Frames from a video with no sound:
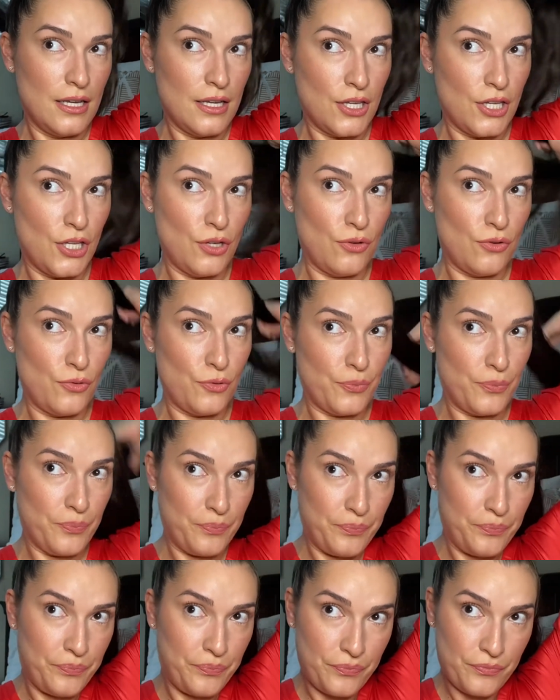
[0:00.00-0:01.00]
you
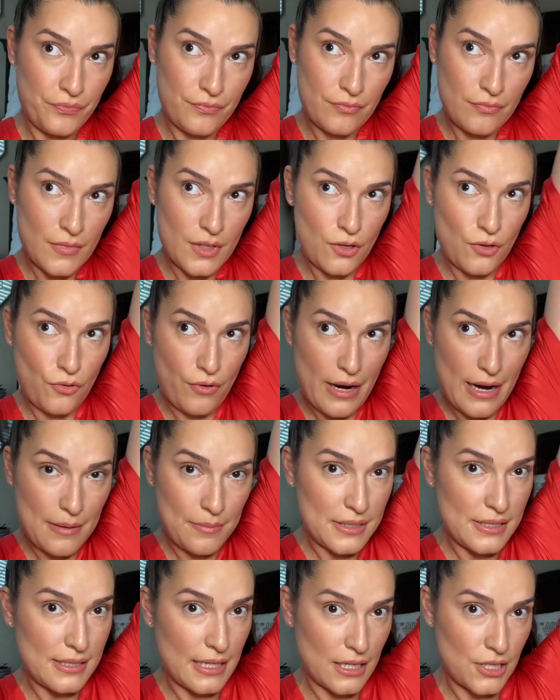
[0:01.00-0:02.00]
grab a
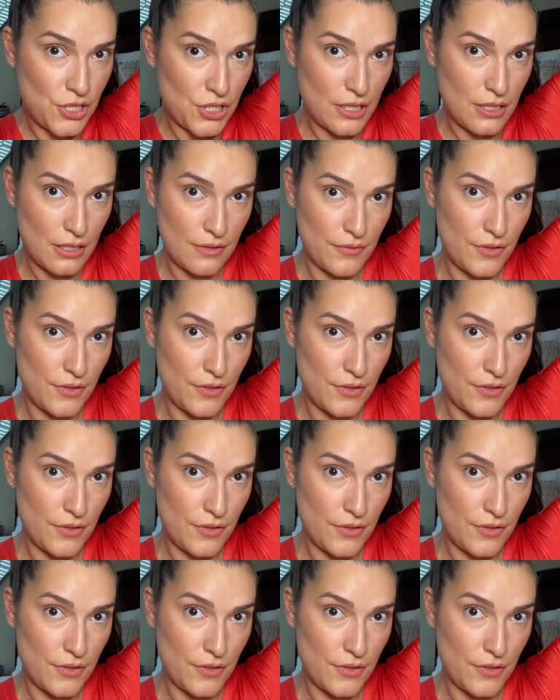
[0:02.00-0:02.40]
section of your